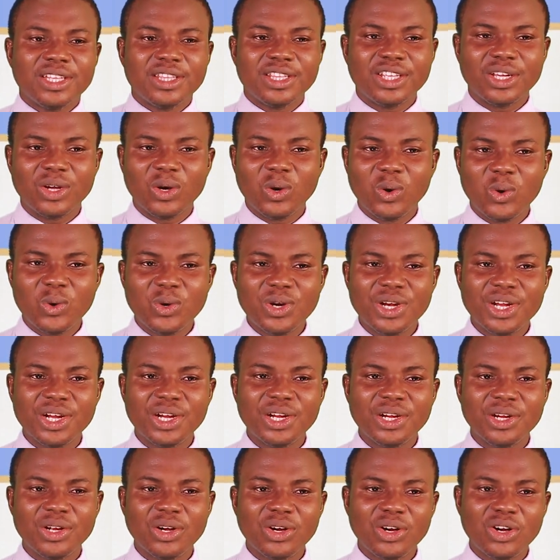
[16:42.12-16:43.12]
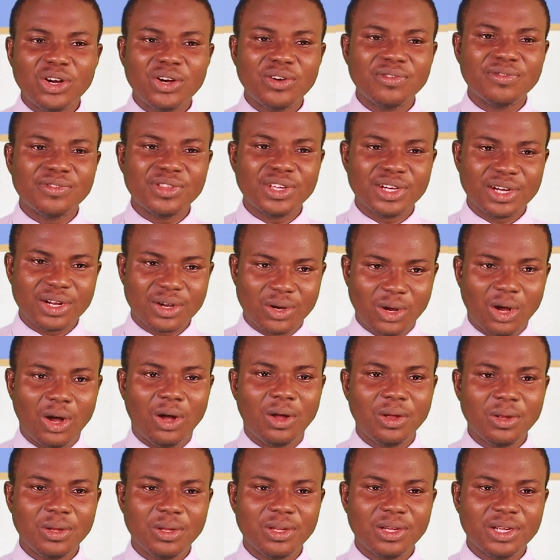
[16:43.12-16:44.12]
the owner of the
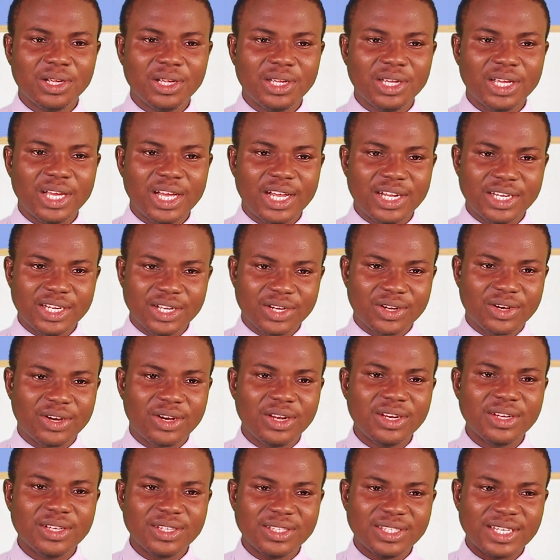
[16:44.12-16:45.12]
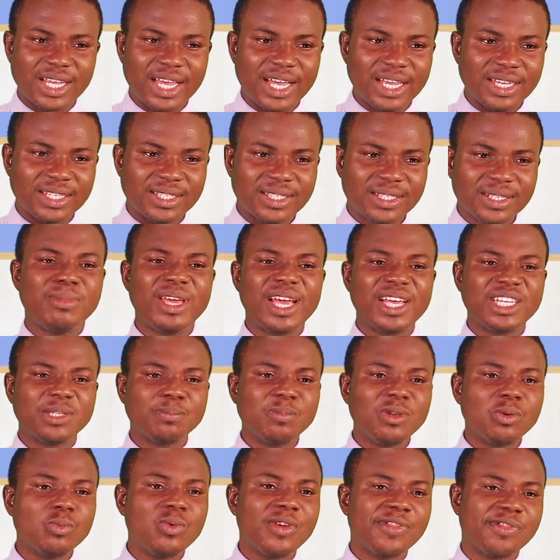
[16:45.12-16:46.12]
call and the caller says, May I
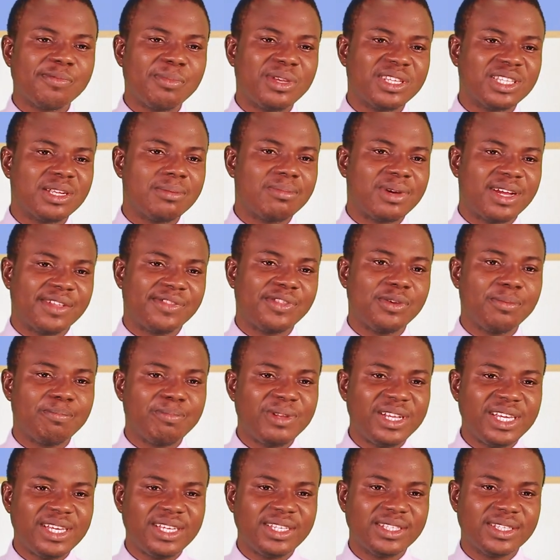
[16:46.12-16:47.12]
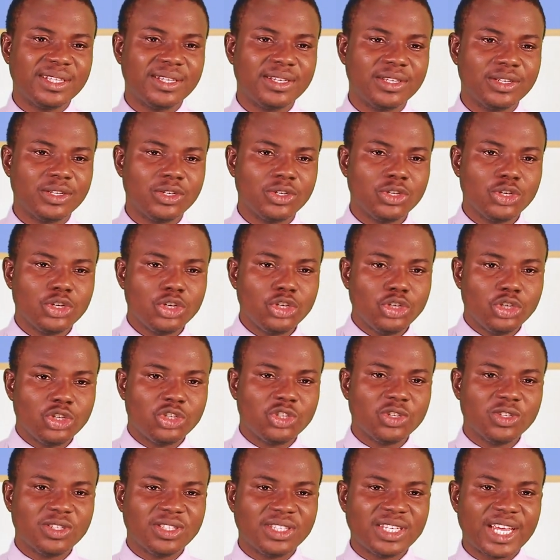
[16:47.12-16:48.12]
speak with Mr. Matthew, please? You
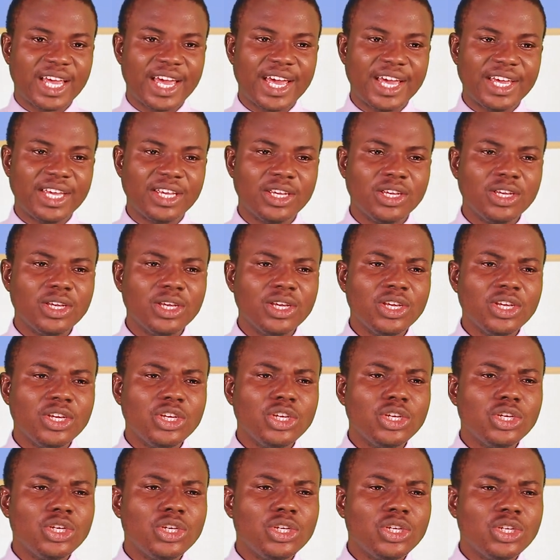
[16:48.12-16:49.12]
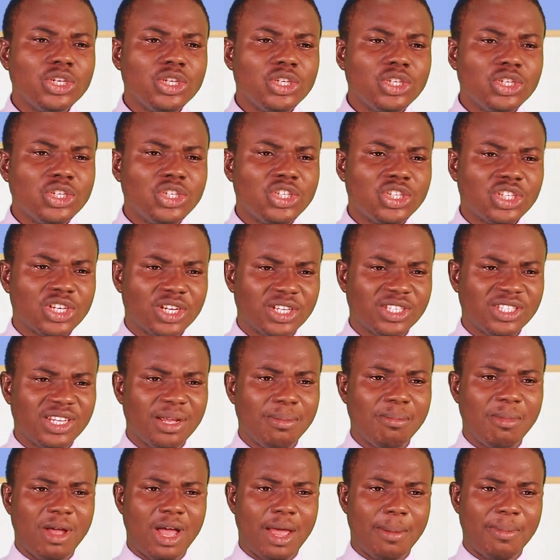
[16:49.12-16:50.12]
should say, Just
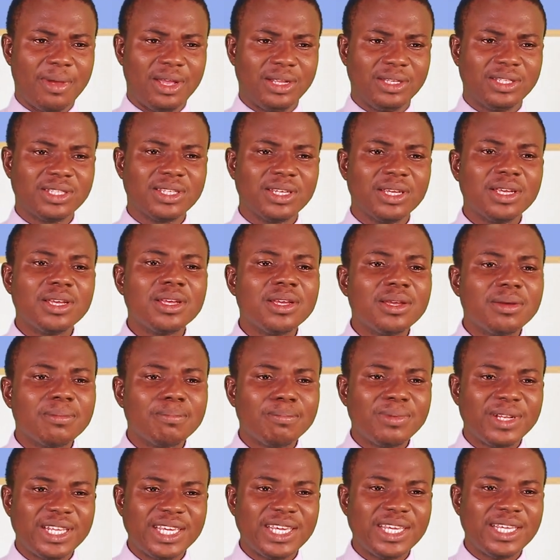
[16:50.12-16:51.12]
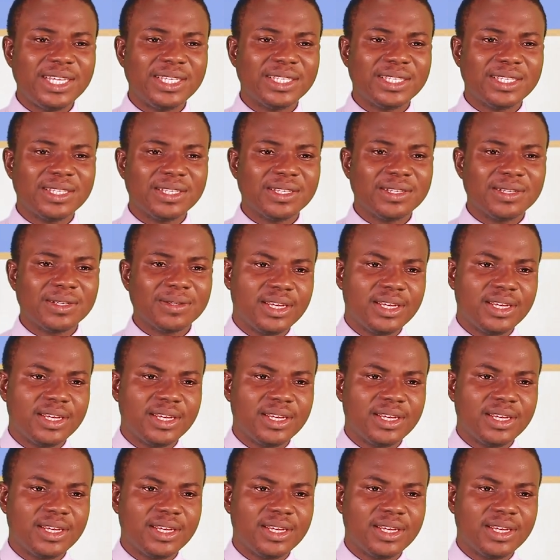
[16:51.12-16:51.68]
a moment, please.